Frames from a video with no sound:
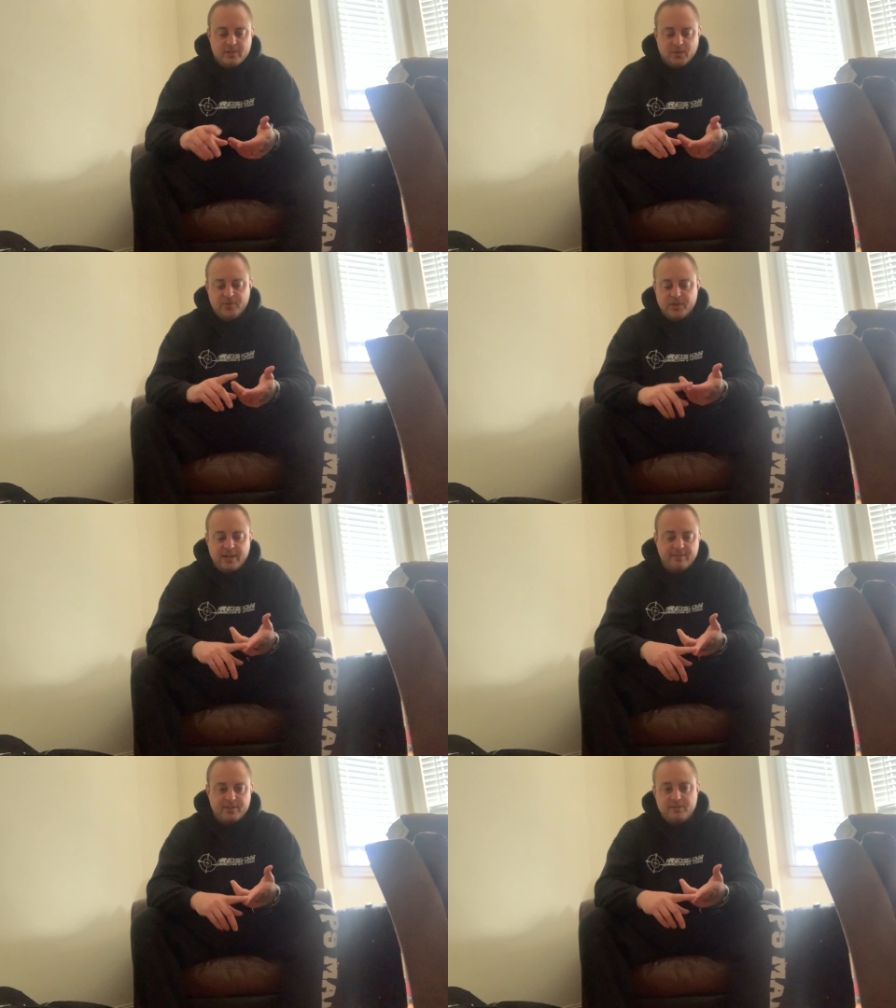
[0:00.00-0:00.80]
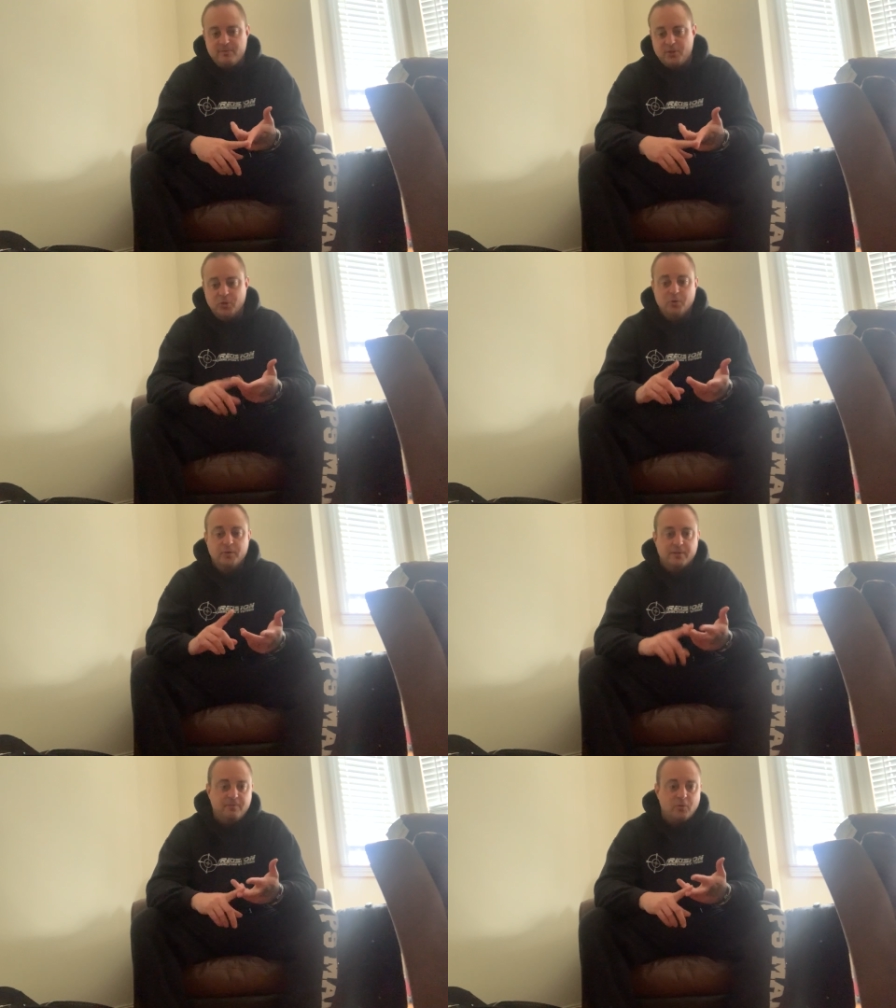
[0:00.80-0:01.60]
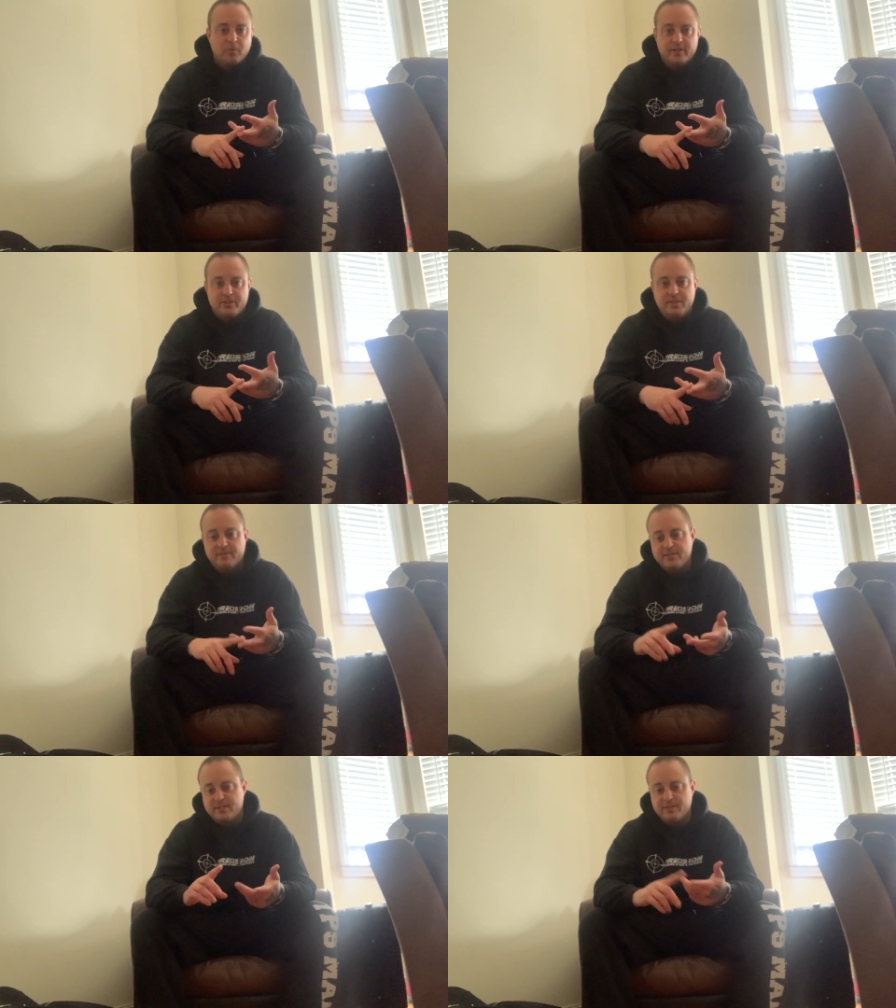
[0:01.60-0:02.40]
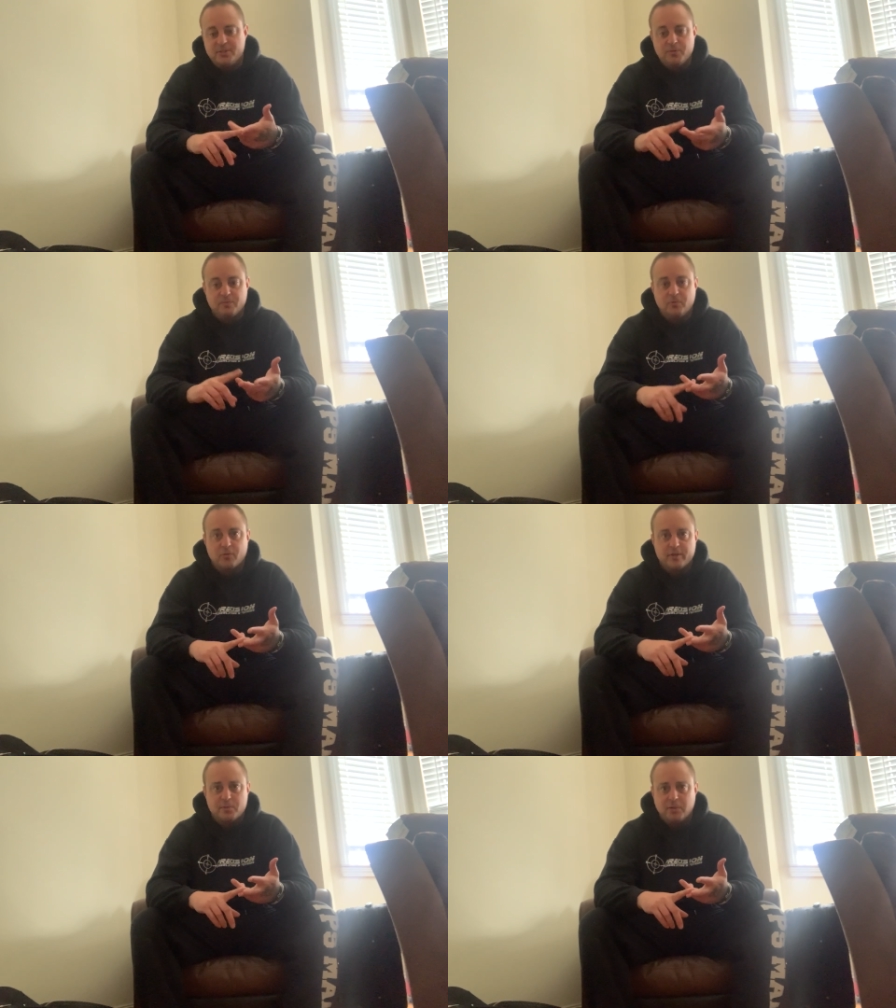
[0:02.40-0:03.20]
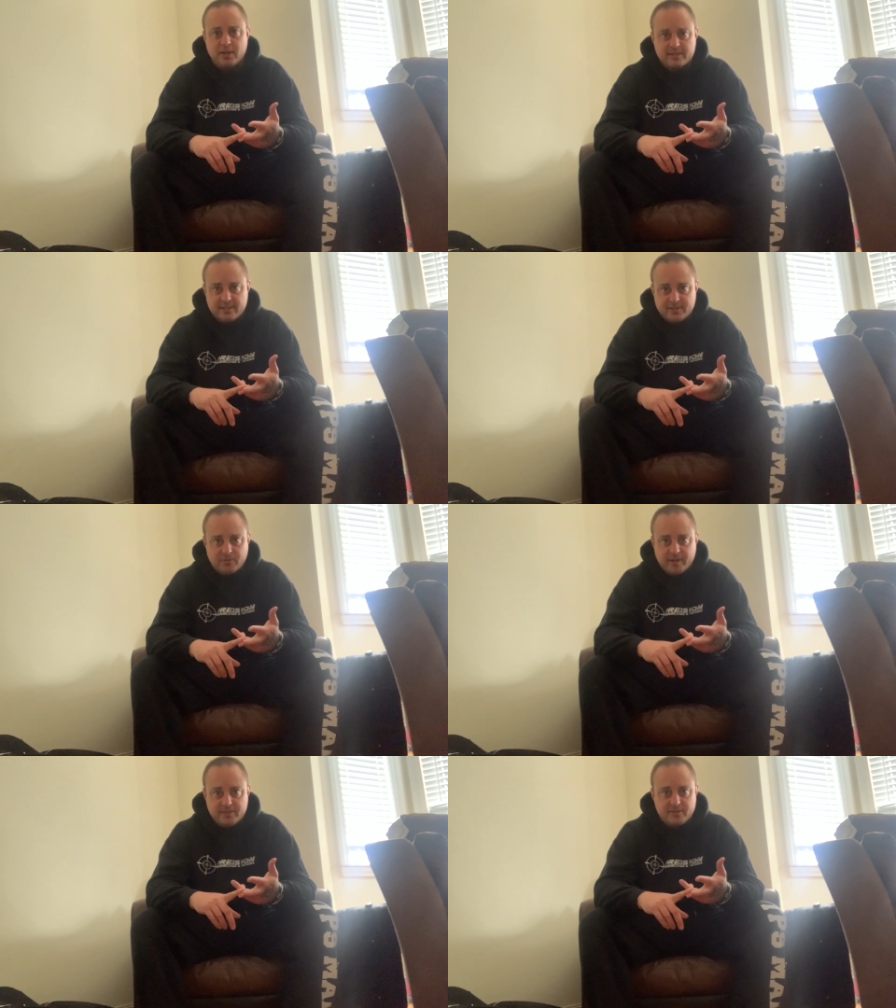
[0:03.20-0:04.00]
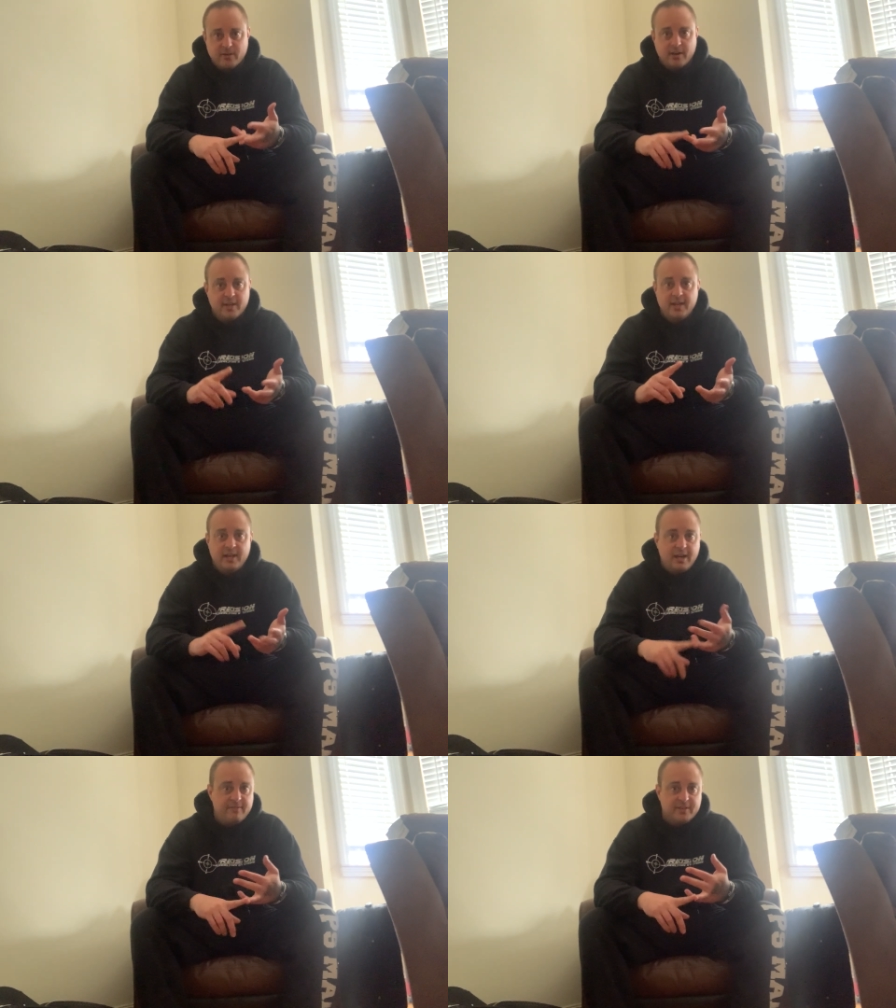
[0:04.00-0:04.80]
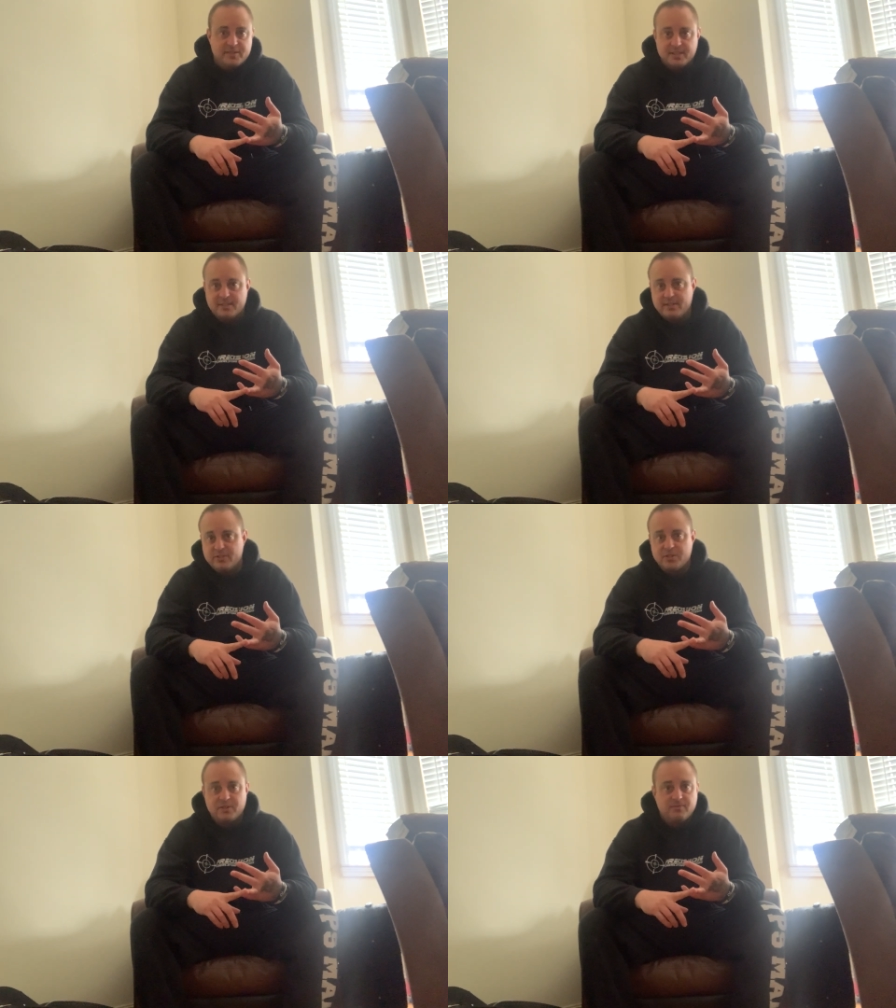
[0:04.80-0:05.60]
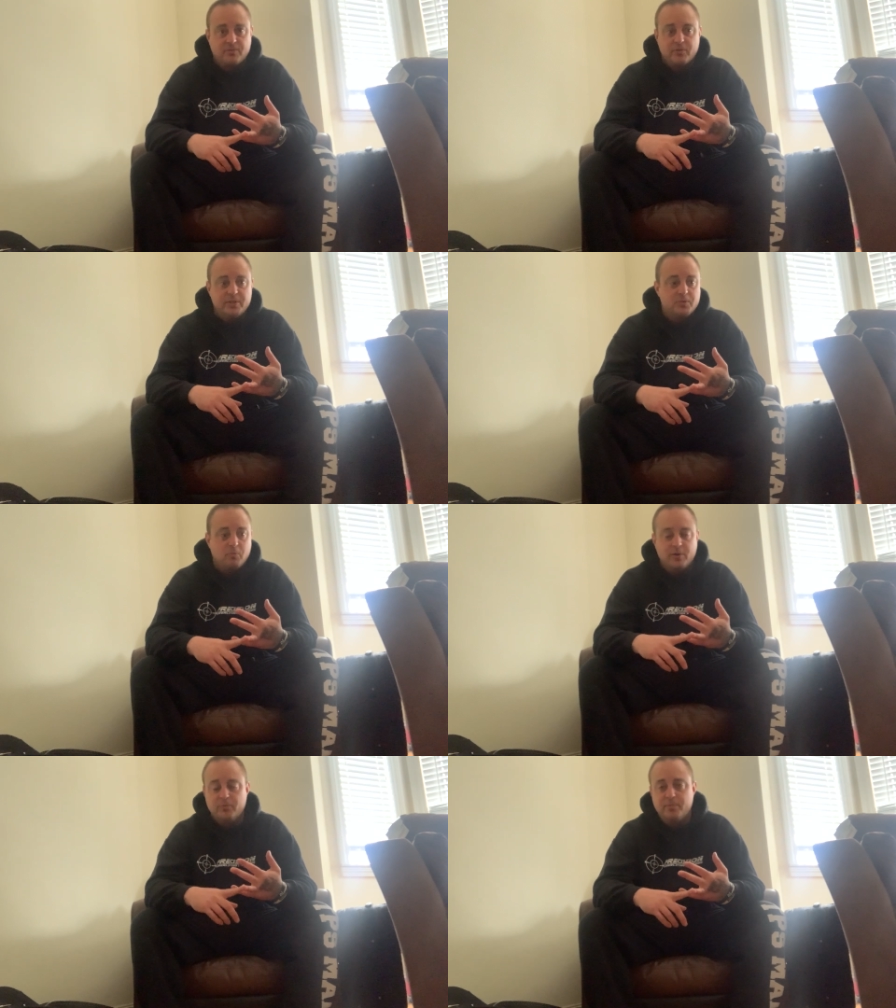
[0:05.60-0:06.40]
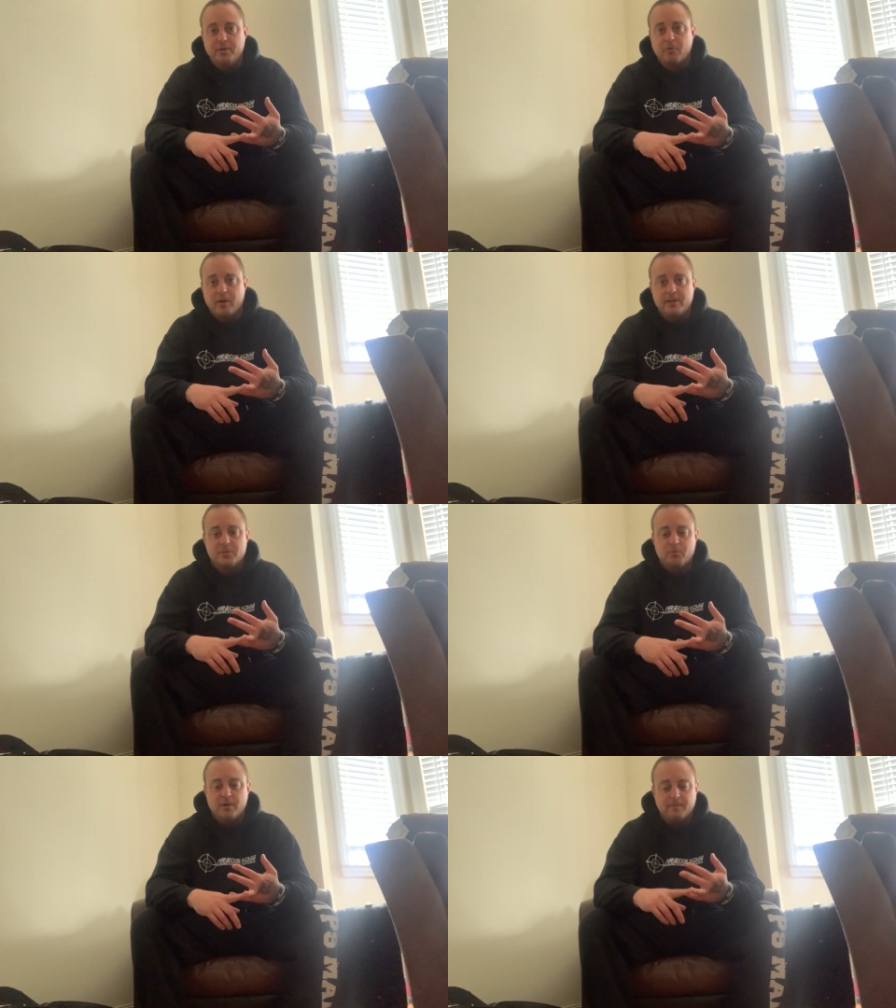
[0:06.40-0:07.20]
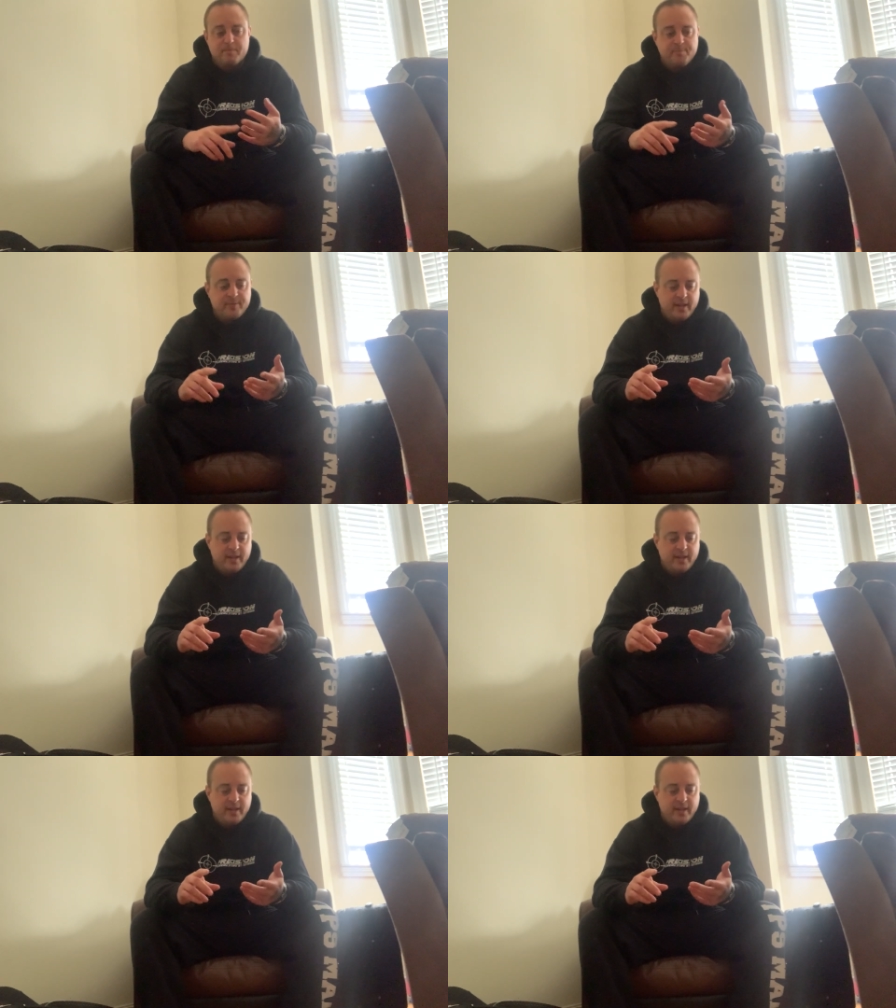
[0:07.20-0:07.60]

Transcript: So if you can have a 2 and a 4-inch deficit and 2 and 4-inch blocks, that's a great start. Having a 6-inch for each one would be great as well.